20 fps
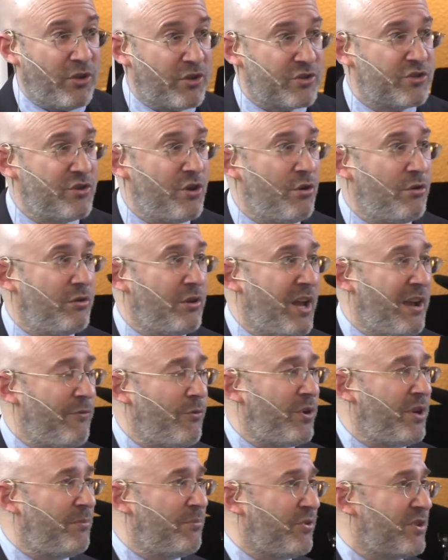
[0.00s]
There's no, you know,
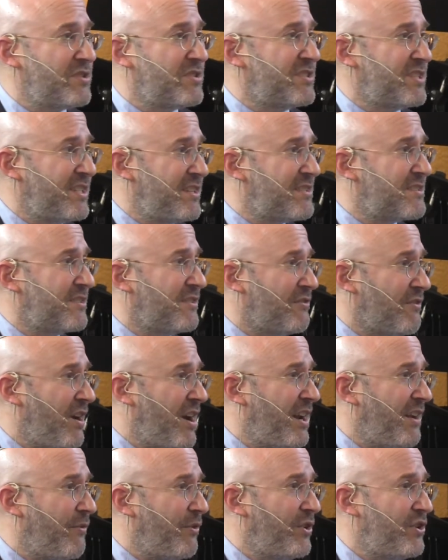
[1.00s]
everyone in prison's innocent,
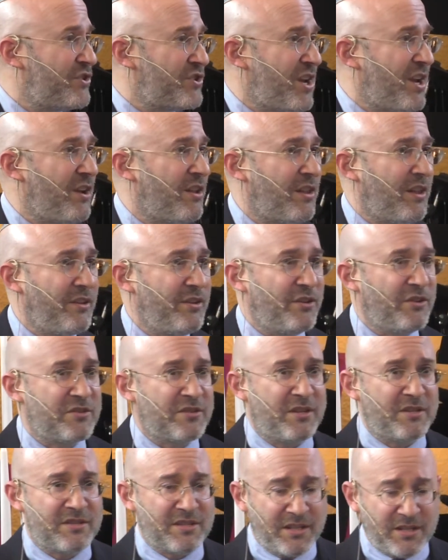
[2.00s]
right? Everyone in jail, you know,
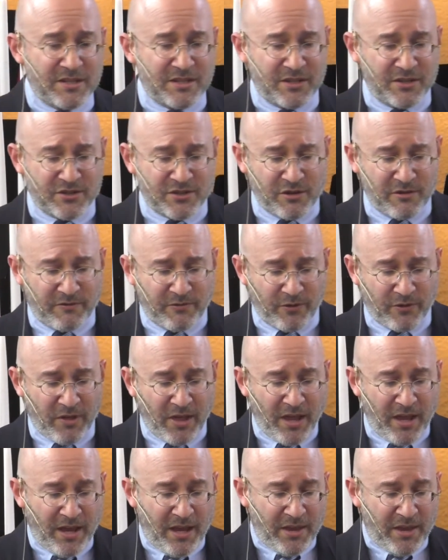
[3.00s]
is innocent and so forth.